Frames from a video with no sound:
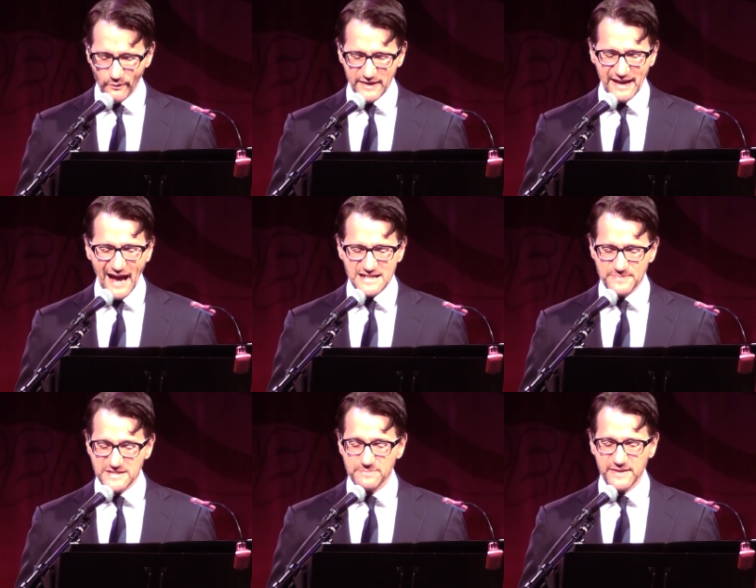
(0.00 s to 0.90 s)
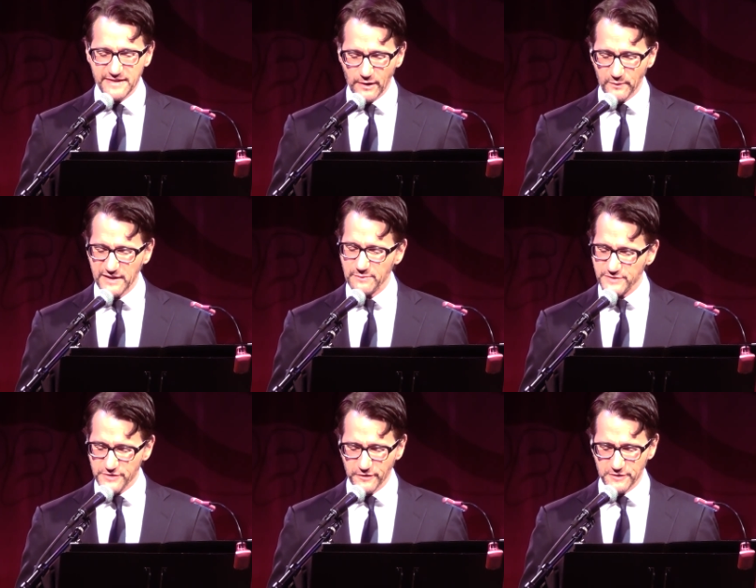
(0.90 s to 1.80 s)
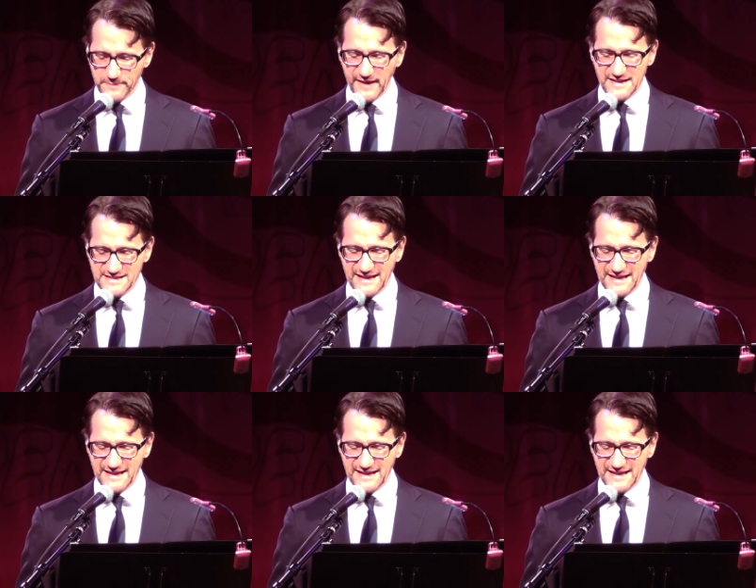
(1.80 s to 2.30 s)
when he asked me to be there when he returned because